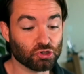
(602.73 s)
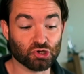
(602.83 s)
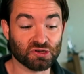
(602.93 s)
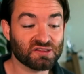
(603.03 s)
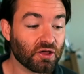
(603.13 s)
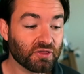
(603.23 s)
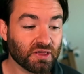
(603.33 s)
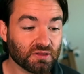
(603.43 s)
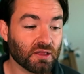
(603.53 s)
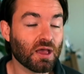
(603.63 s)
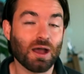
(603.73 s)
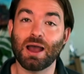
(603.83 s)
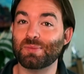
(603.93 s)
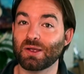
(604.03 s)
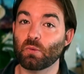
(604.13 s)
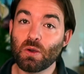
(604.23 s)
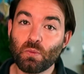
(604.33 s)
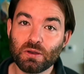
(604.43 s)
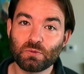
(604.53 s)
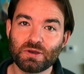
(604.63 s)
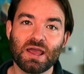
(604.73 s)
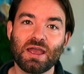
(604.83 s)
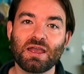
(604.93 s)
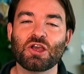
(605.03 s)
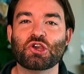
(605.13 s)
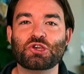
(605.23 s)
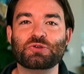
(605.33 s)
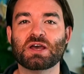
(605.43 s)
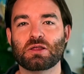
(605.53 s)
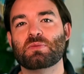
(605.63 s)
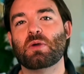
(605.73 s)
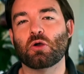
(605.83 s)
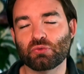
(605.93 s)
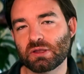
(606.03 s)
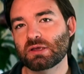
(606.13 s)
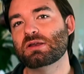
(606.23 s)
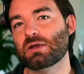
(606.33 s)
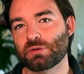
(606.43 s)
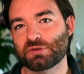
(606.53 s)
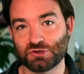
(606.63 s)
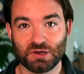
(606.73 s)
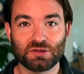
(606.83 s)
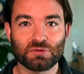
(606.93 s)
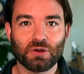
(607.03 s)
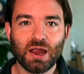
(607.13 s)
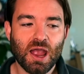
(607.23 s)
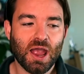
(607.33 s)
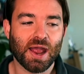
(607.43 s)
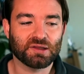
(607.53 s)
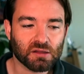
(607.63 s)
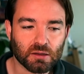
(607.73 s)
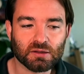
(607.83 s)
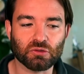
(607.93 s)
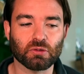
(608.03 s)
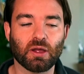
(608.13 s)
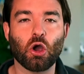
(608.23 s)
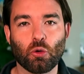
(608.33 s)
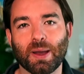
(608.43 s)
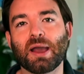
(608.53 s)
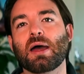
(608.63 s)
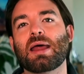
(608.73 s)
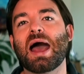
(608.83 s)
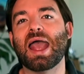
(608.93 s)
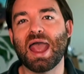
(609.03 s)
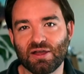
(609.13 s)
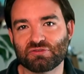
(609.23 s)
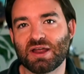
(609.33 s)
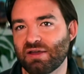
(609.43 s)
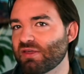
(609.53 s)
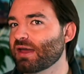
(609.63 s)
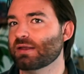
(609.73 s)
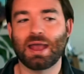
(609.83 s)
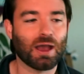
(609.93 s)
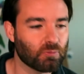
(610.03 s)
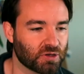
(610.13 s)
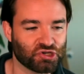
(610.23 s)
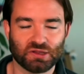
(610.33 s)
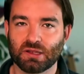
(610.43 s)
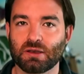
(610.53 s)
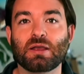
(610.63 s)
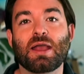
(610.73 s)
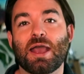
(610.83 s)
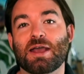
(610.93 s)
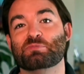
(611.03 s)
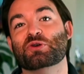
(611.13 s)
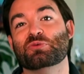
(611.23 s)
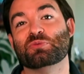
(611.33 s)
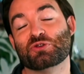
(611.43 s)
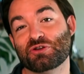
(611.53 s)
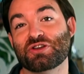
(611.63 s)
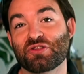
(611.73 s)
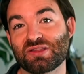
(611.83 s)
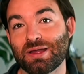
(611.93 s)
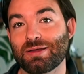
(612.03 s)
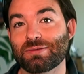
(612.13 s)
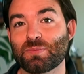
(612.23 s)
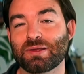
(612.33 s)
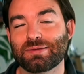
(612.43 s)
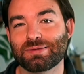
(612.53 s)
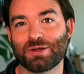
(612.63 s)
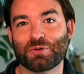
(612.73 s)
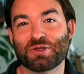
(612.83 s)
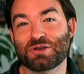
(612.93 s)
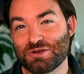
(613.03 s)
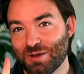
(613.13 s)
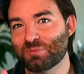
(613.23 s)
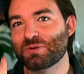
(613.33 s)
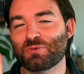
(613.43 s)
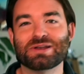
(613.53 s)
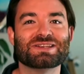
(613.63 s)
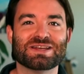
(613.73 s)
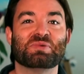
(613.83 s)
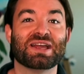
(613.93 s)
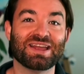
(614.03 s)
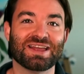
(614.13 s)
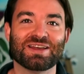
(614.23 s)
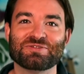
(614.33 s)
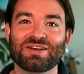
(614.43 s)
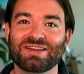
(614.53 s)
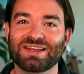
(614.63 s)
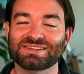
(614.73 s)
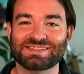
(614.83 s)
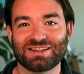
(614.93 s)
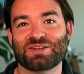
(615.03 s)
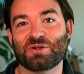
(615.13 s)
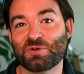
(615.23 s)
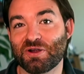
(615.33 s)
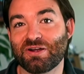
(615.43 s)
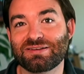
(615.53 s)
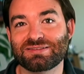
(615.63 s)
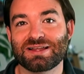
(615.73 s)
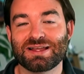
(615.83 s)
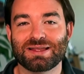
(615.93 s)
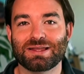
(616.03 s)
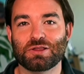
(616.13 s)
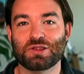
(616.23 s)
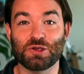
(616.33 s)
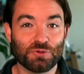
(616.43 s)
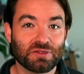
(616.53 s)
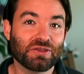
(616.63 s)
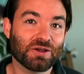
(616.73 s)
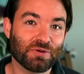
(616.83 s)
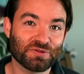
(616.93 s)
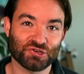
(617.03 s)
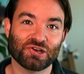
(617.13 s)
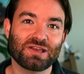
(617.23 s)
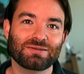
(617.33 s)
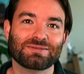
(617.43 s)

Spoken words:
should sell this. I might want one day. You tell them a really good hero's journey story, and suddenly they're like, oh my God, I have to have that. How much is it? And boom, you're into the sale. So the number one tip I can give in selling your own art is use the hero's journey